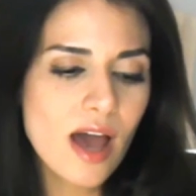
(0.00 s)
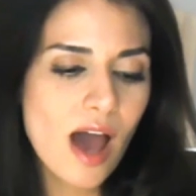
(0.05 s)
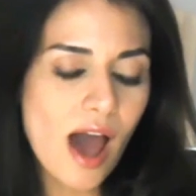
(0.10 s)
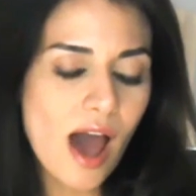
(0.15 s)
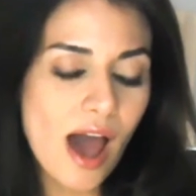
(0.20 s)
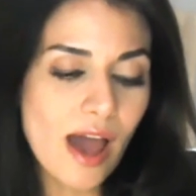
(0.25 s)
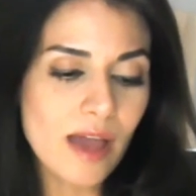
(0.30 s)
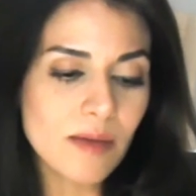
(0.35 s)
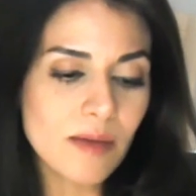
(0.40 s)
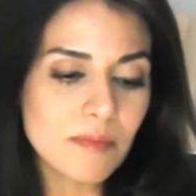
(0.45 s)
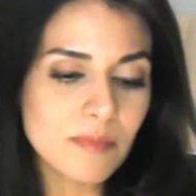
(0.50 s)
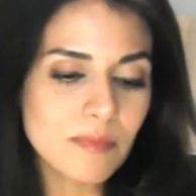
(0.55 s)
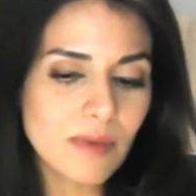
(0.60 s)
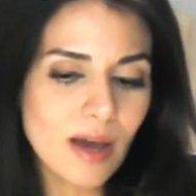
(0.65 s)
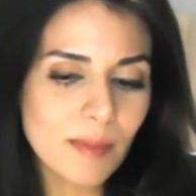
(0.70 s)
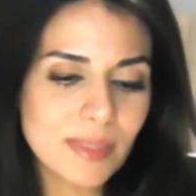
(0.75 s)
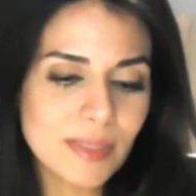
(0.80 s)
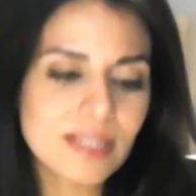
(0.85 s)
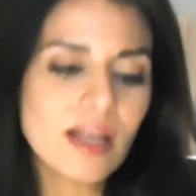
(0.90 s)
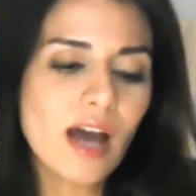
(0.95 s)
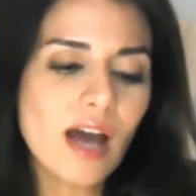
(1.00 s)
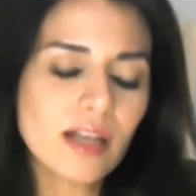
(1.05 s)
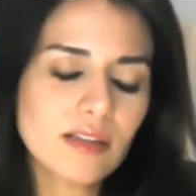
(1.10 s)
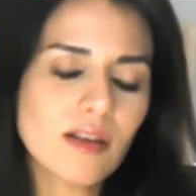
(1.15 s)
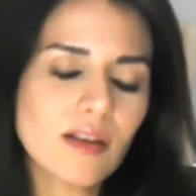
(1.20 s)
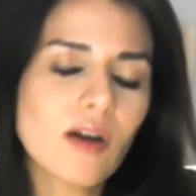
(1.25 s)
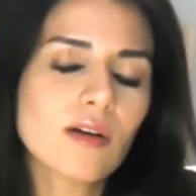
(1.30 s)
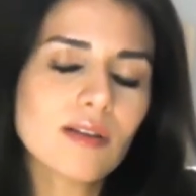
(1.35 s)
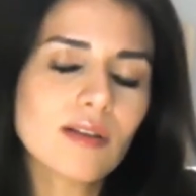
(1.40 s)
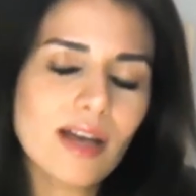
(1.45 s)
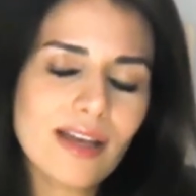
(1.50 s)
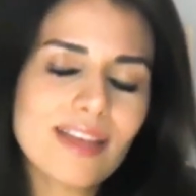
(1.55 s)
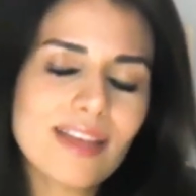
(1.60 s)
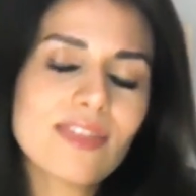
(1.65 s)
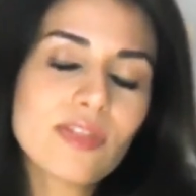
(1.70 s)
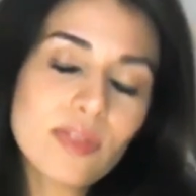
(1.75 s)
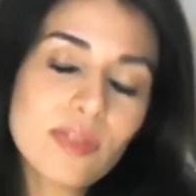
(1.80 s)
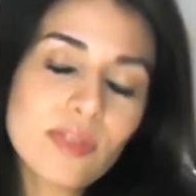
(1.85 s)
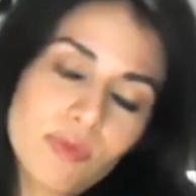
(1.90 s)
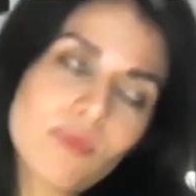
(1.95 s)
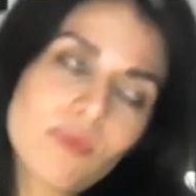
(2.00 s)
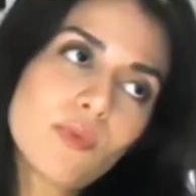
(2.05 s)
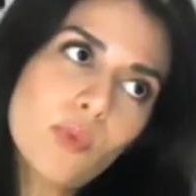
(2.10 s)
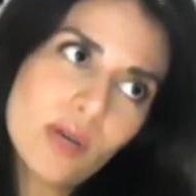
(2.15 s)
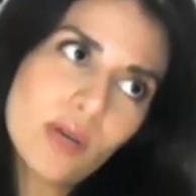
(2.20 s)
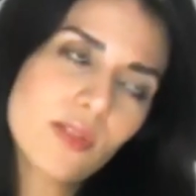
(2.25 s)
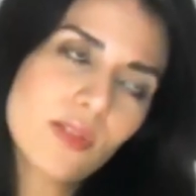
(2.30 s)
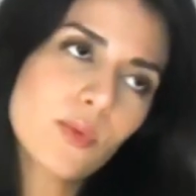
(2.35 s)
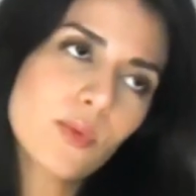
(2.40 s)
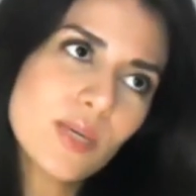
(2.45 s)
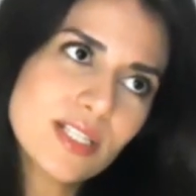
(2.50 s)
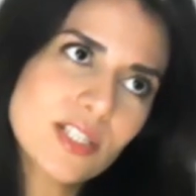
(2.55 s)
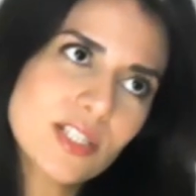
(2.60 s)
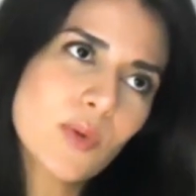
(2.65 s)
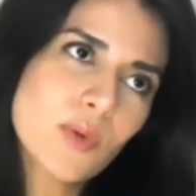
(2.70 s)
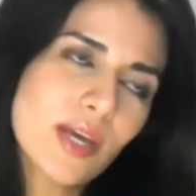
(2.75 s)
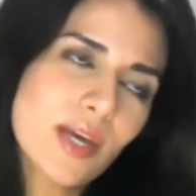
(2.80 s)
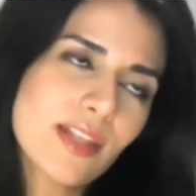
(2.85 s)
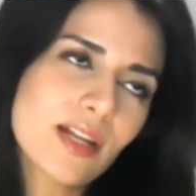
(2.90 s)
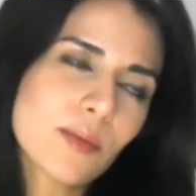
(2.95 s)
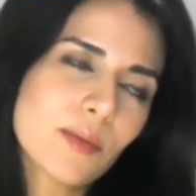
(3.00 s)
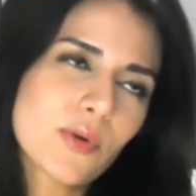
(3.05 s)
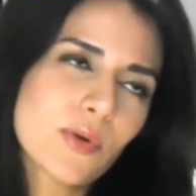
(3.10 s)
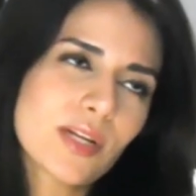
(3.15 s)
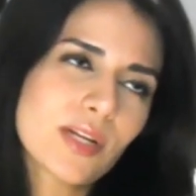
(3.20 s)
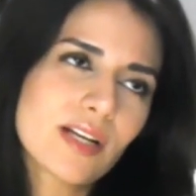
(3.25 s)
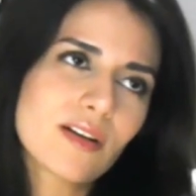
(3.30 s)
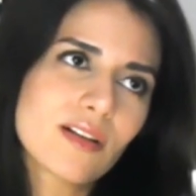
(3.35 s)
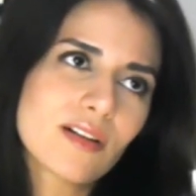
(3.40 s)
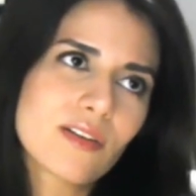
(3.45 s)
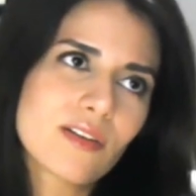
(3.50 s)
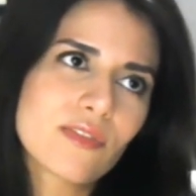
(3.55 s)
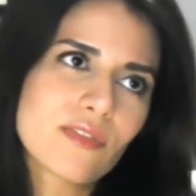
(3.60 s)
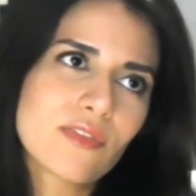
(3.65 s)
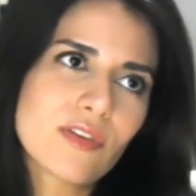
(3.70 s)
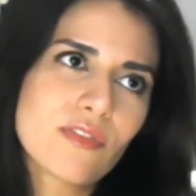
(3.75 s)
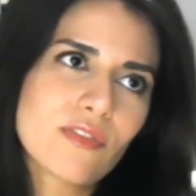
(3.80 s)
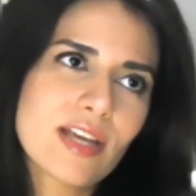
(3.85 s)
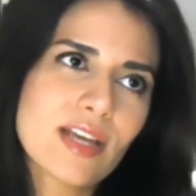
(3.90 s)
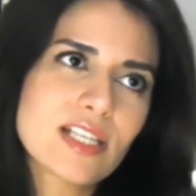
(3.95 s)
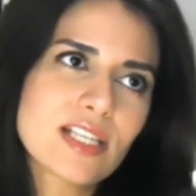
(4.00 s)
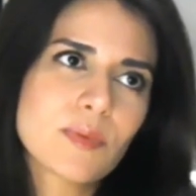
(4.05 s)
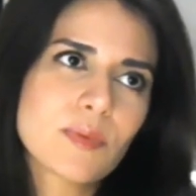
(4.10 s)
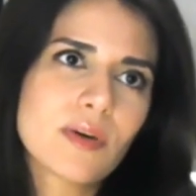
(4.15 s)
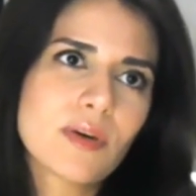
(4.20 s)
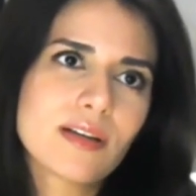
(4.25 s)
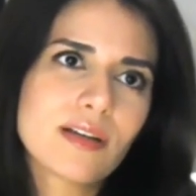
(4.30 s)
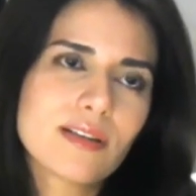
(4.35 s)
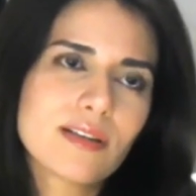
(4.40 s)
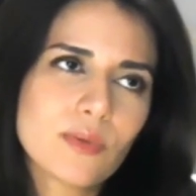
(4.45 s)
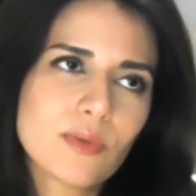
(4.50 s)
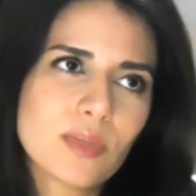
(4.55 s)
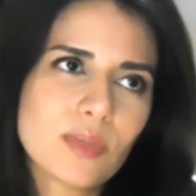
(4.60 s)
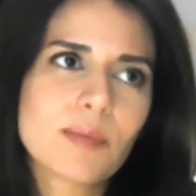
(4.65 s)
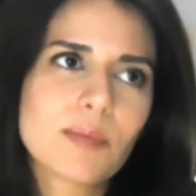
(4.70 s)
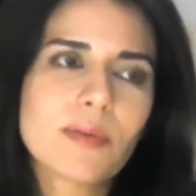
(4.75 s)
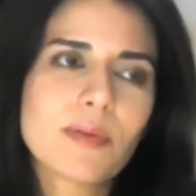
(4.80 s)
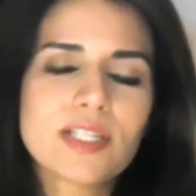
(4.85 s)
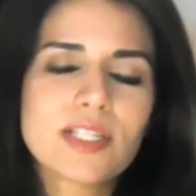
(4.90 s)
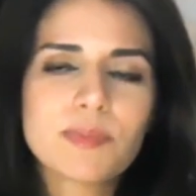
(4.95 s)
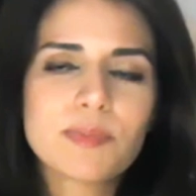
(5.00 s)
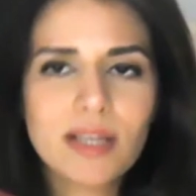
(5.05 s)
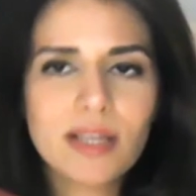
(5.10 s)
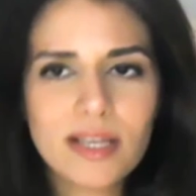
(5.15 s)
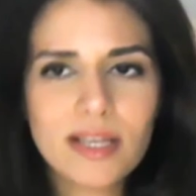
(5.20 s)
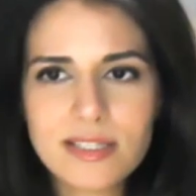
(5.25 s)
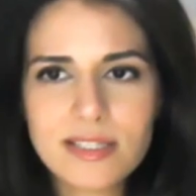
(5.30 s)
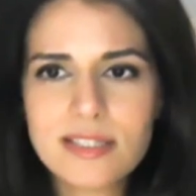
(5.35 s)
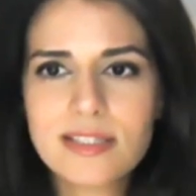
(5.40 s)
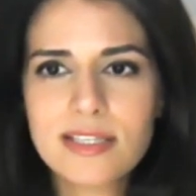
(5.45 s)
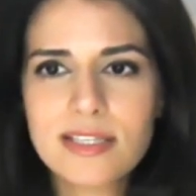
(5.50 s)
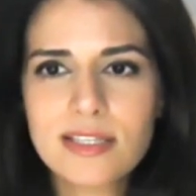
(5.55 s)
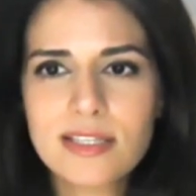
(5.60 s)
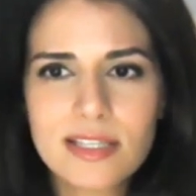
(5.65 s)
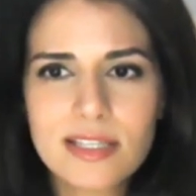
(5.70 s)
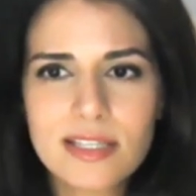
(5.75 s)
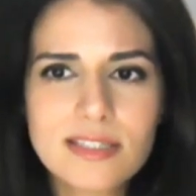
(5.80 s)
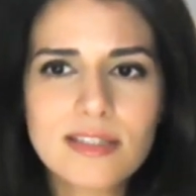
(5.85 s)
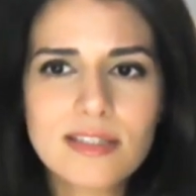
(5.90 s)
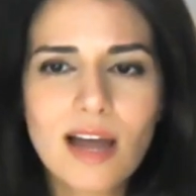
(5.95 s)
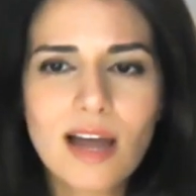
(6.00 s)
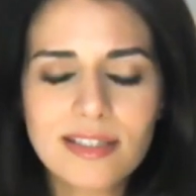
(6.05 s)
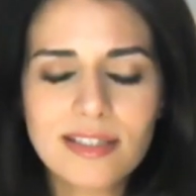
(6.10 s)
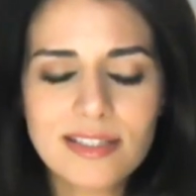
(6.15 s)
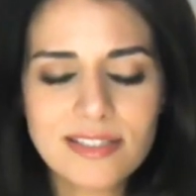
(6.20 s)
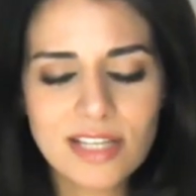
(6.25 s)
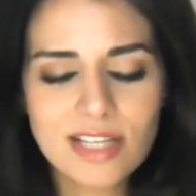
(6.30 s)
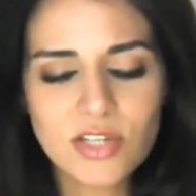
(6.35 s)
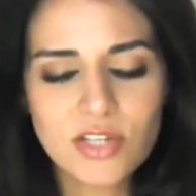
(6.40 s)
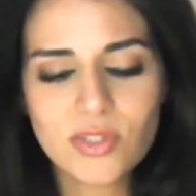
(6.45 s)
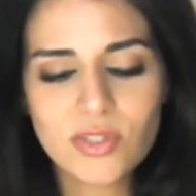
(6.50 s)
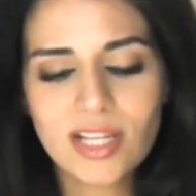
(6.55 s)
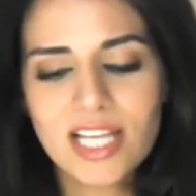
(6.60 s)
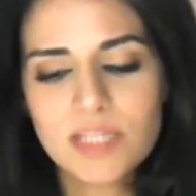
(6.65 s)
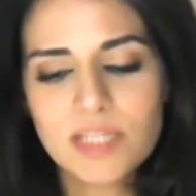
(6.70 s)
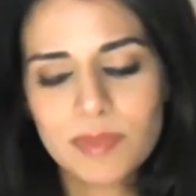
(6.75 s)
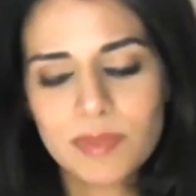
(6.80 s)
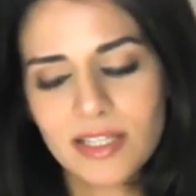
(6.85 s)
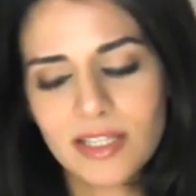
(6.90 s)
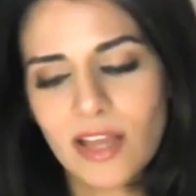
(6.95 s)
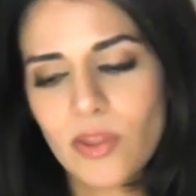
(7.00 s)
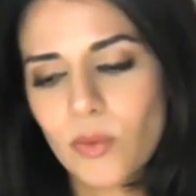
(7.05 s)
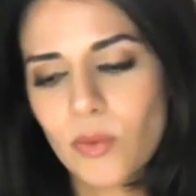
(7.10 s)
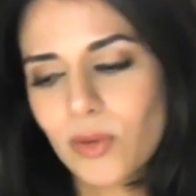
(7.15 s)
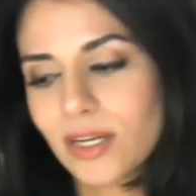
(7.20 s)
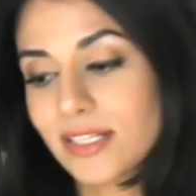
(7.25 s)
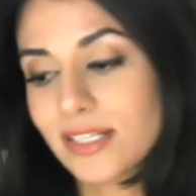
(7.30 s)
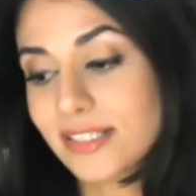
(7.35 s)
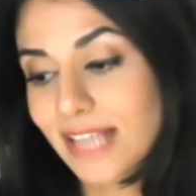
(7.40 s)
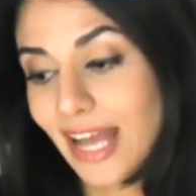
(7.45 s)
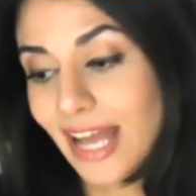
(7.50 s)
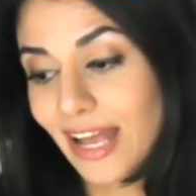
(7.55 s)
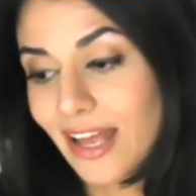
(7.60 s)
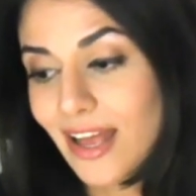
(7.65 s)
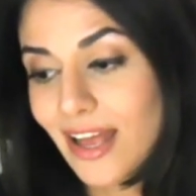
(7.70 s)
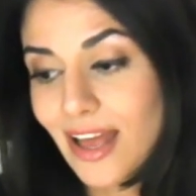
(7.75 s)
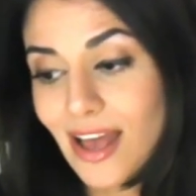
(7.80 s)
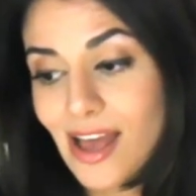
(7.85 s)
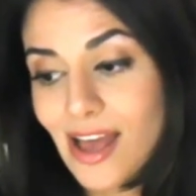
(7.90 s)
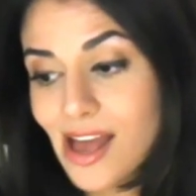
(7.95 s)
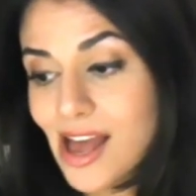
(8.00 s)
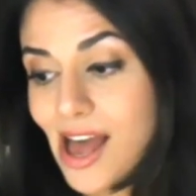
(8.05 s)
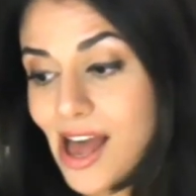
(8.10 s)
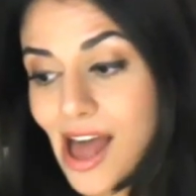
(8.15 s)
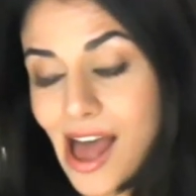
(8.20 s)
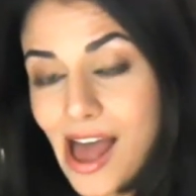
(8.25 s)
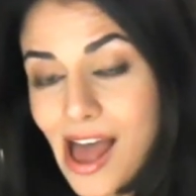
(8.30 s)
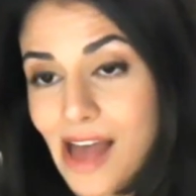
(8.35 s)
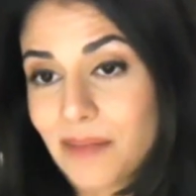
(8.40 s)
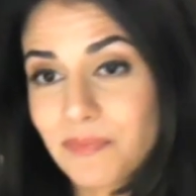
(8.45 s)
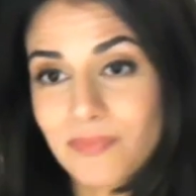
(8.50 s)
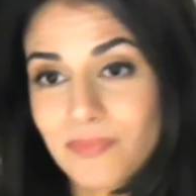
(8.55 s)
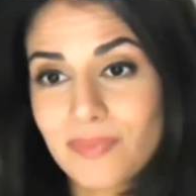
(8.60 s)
not one of the reasons why that I'm critical of Facebook, Libra is because it's not decentralized. But another one is that I